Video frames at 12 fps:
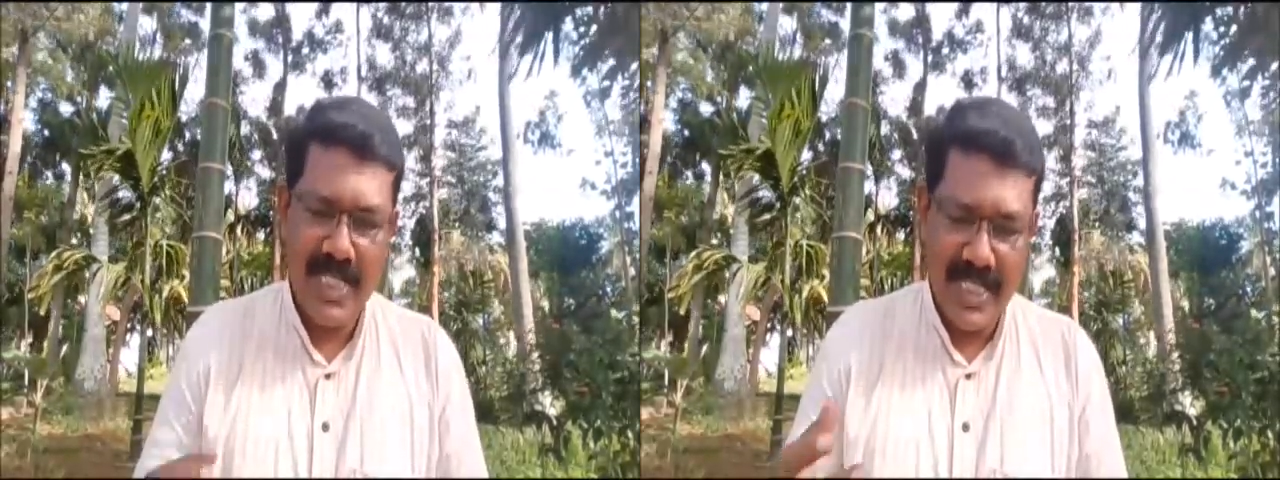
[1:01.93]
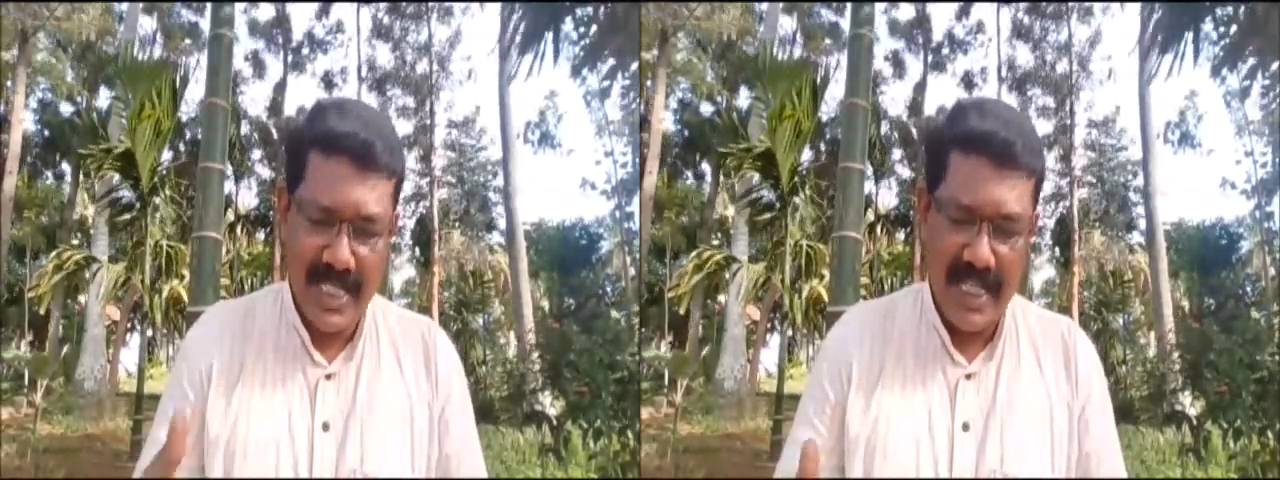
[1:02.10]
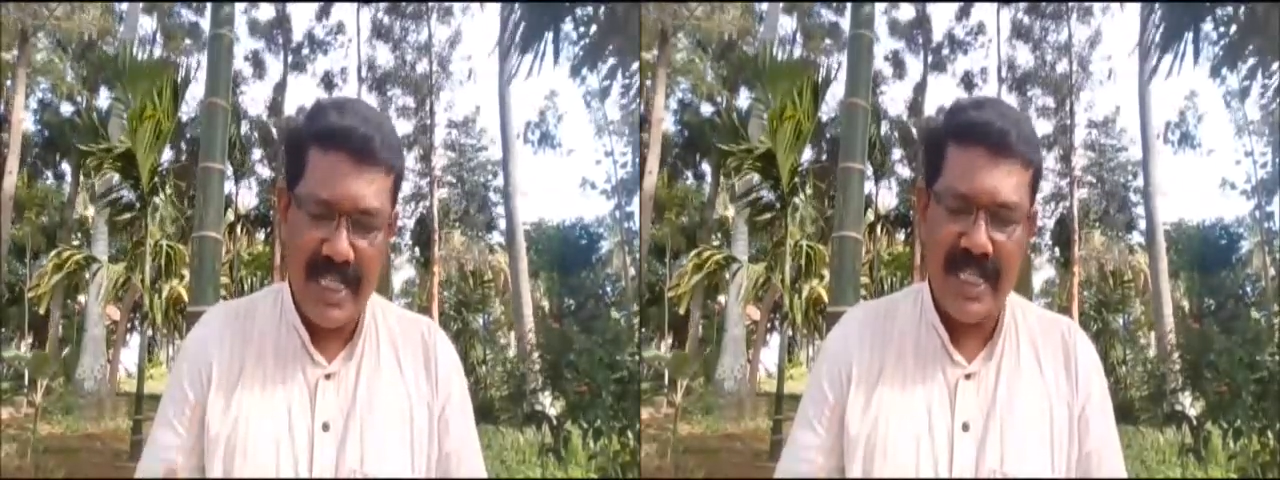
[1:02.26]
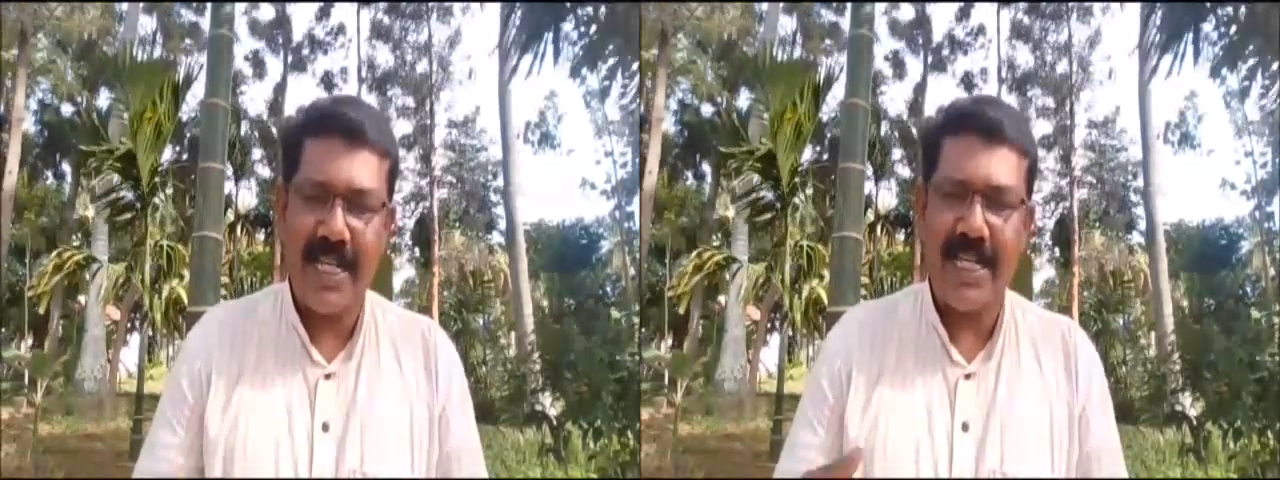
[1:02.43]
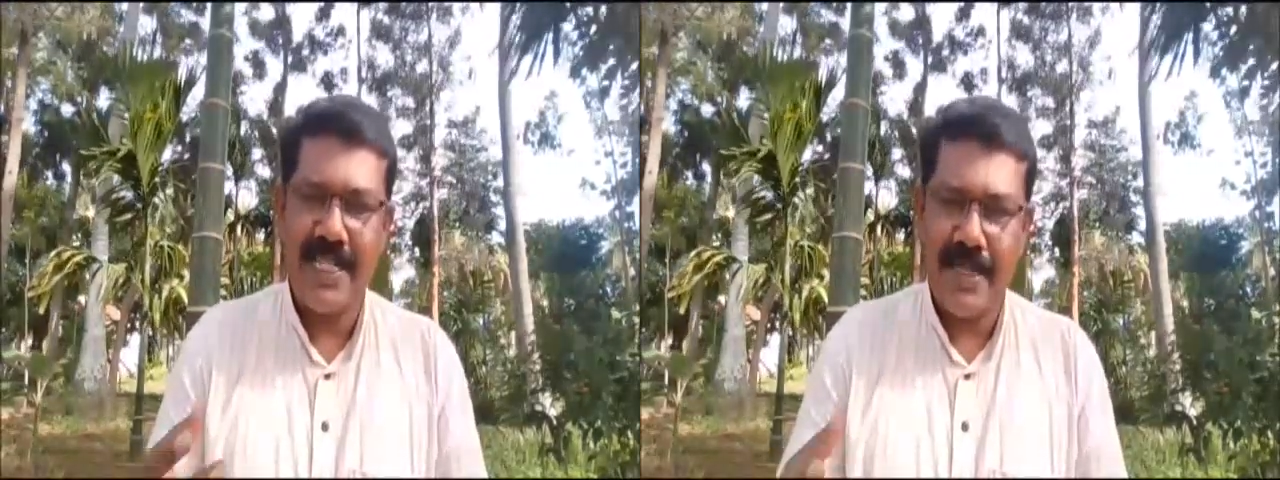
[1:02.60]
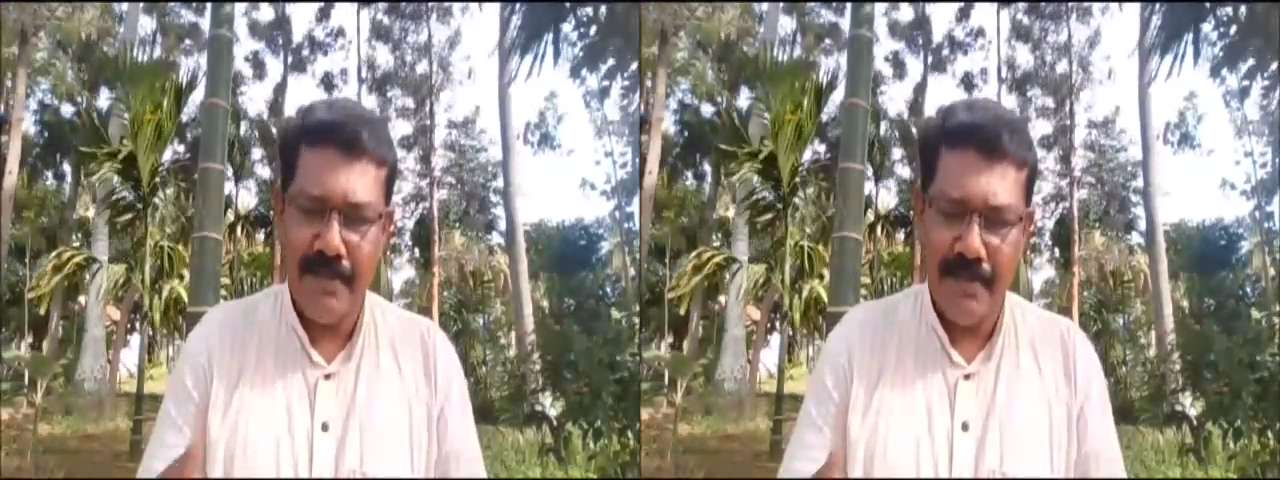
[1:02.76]
is
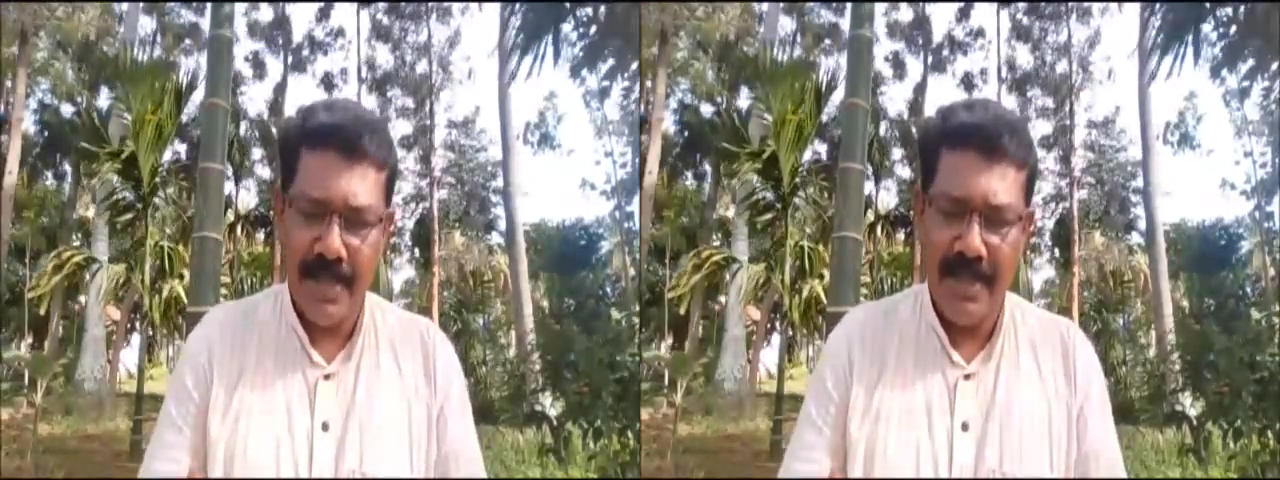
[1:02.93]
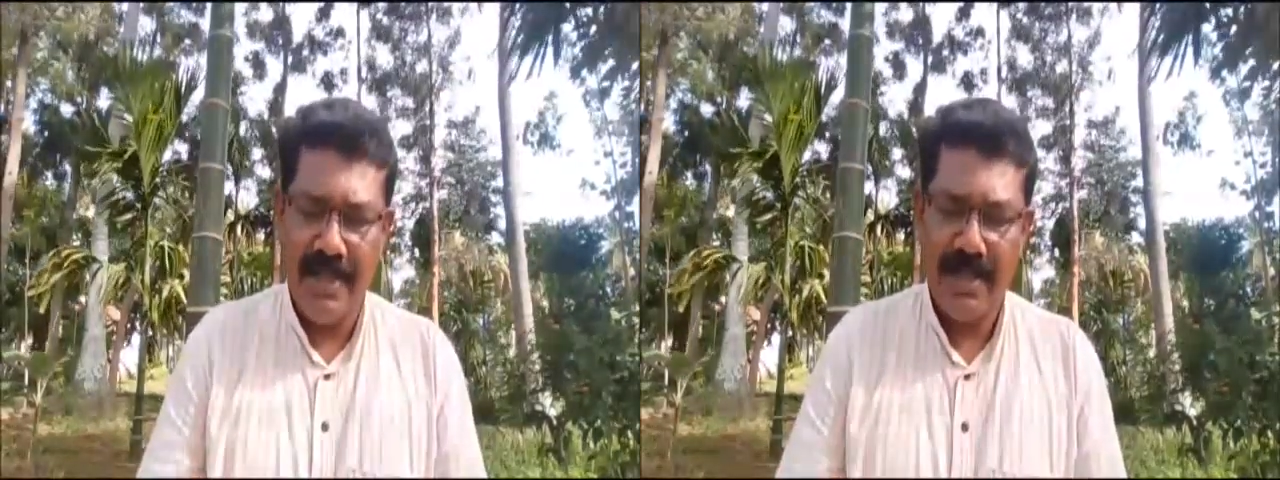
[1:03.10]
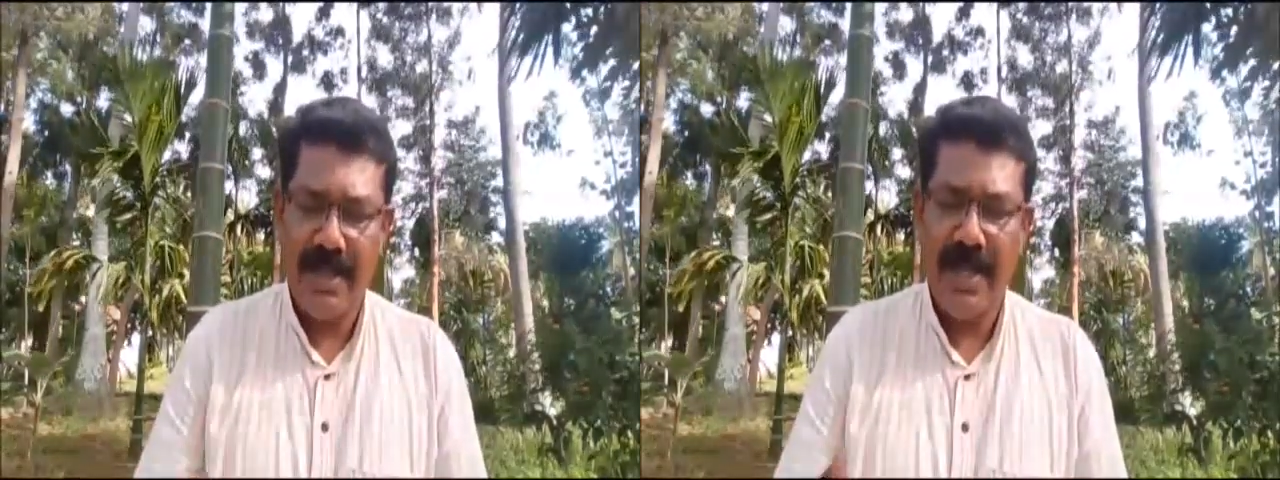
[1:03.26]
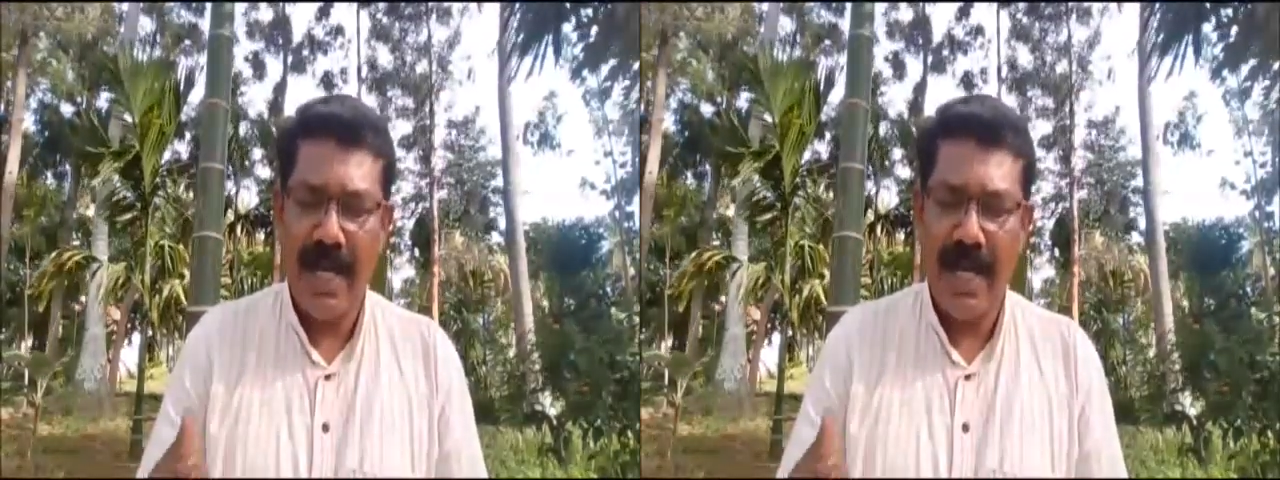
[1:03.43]
leading a simple,